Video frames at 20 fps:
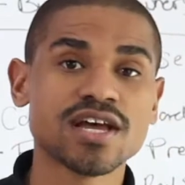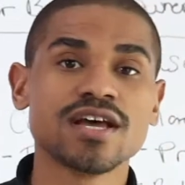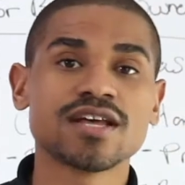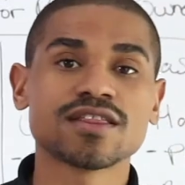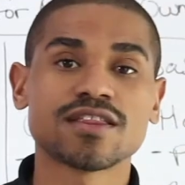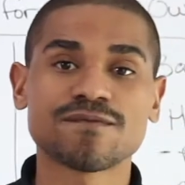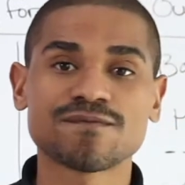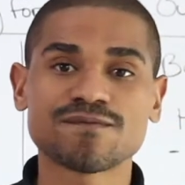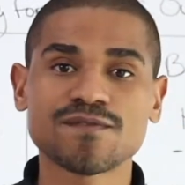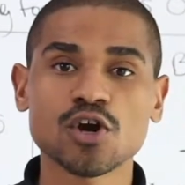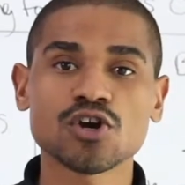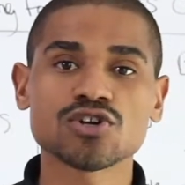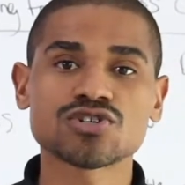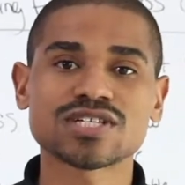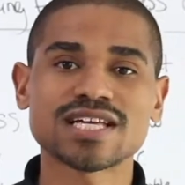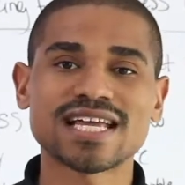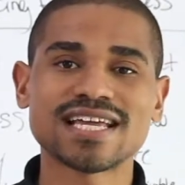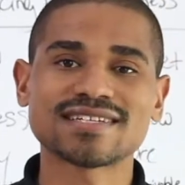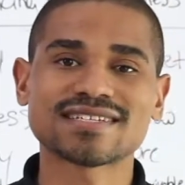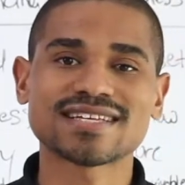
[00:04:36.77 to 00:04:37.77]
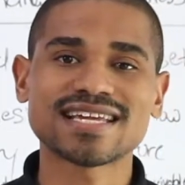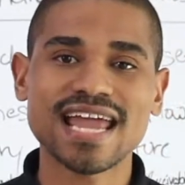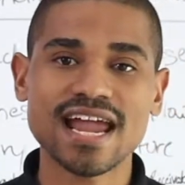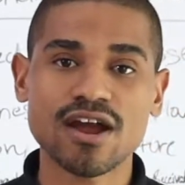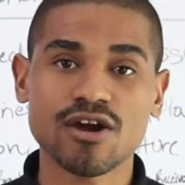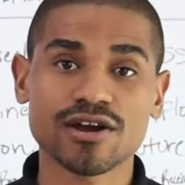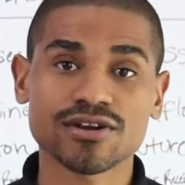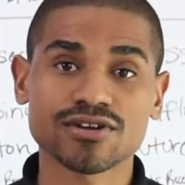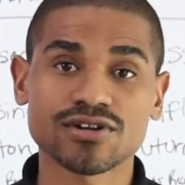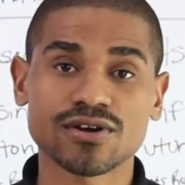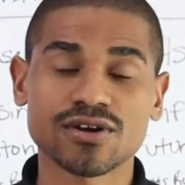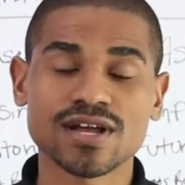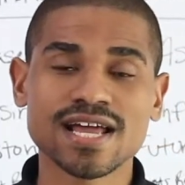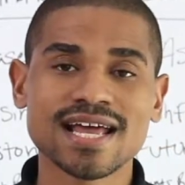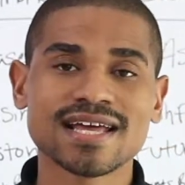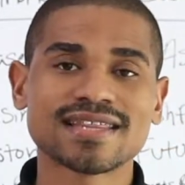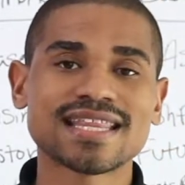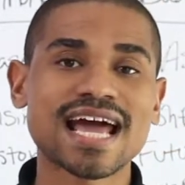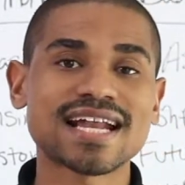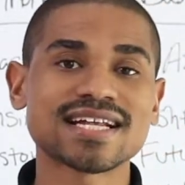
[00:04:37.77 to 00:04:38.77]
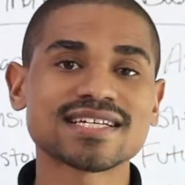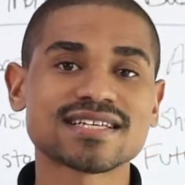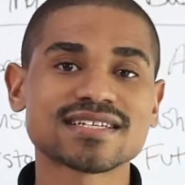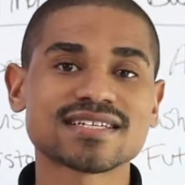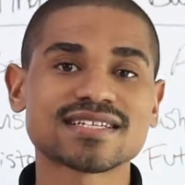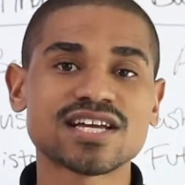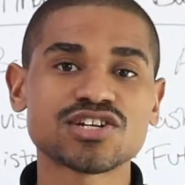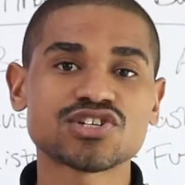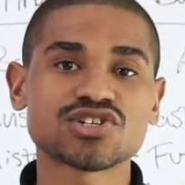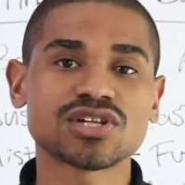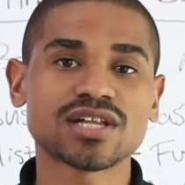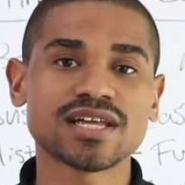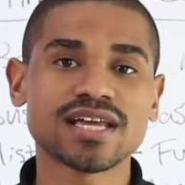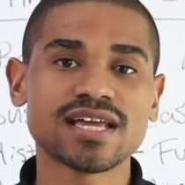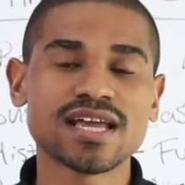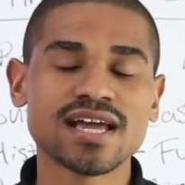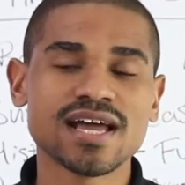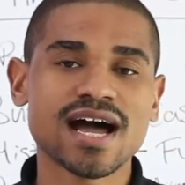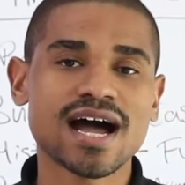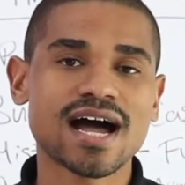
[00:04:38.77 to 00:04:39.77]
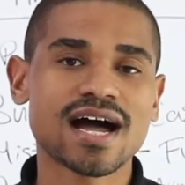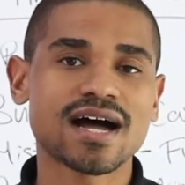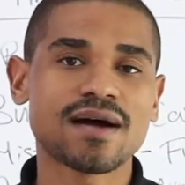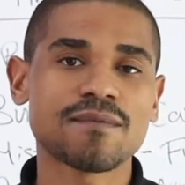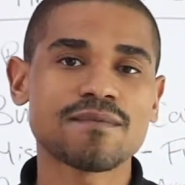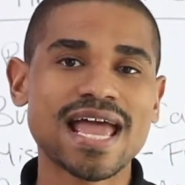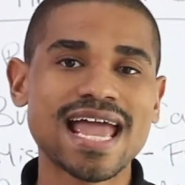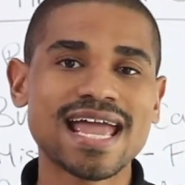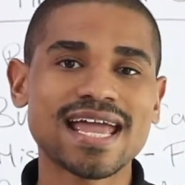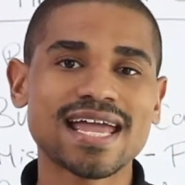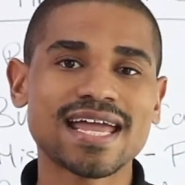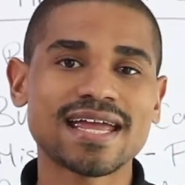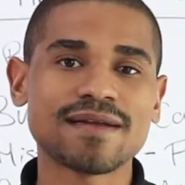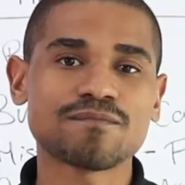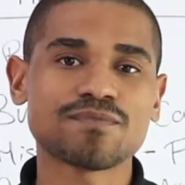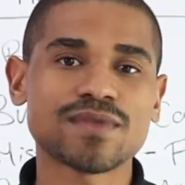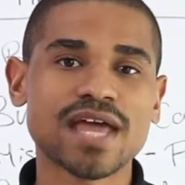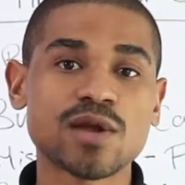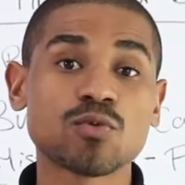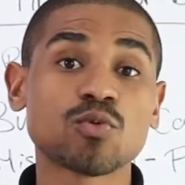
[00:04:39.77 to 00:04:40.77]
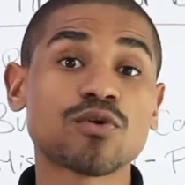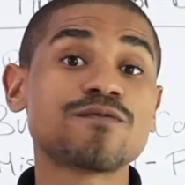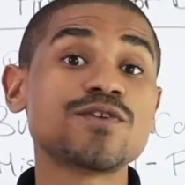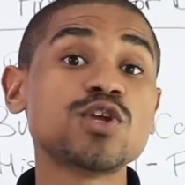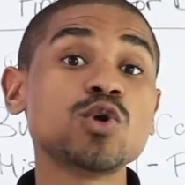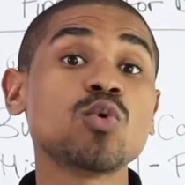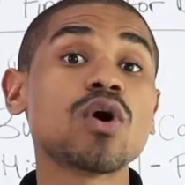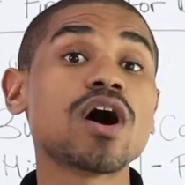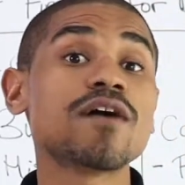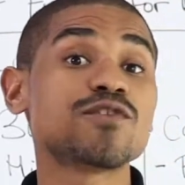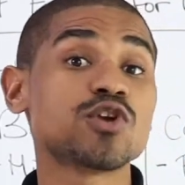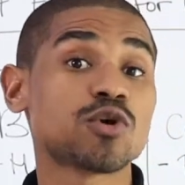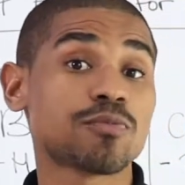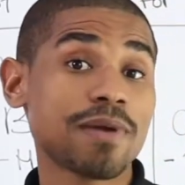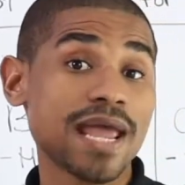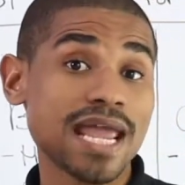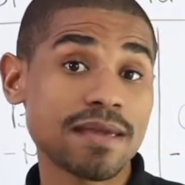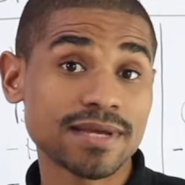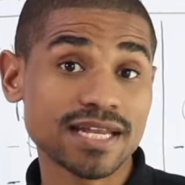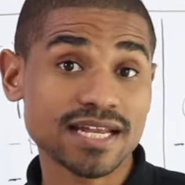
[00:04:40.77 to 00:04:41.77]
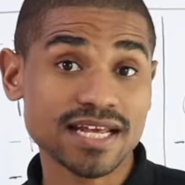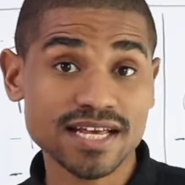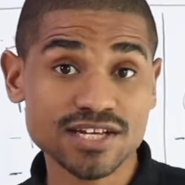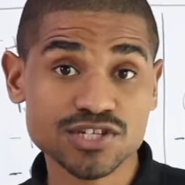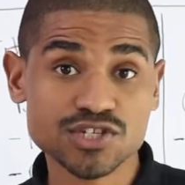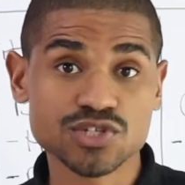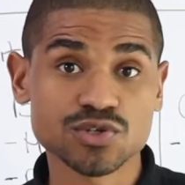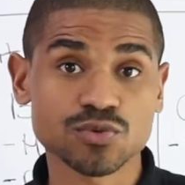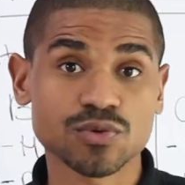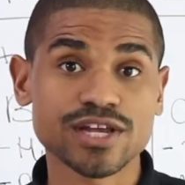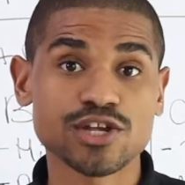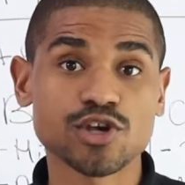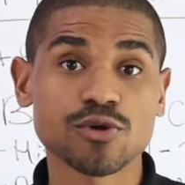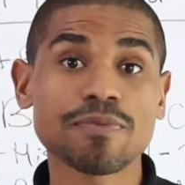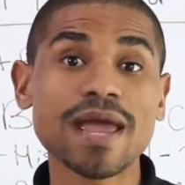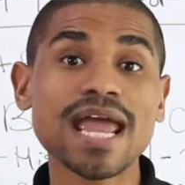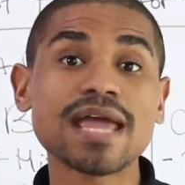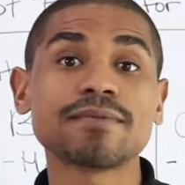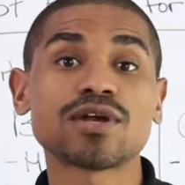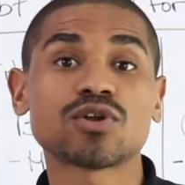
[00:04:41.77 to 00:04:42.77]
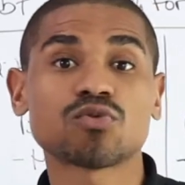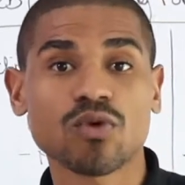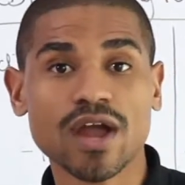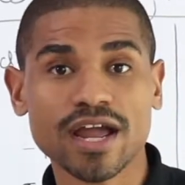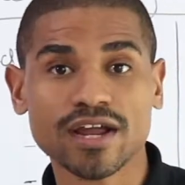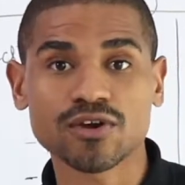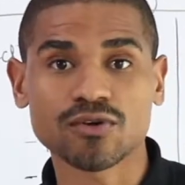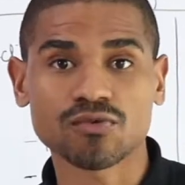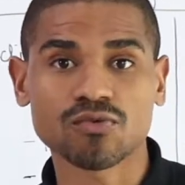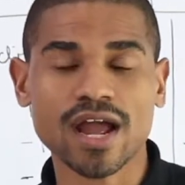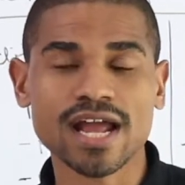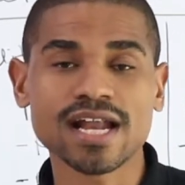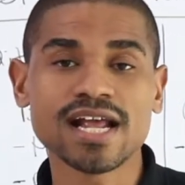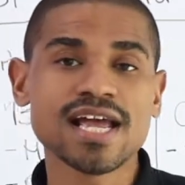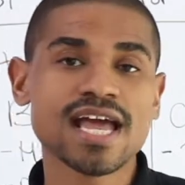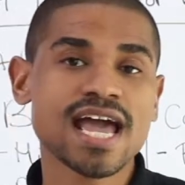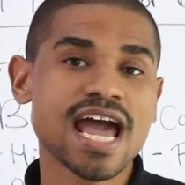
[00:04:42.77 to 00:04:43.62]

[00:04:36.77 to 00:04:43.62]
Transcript: The first is character. That is essentially a review of your payment history, your payment record, right?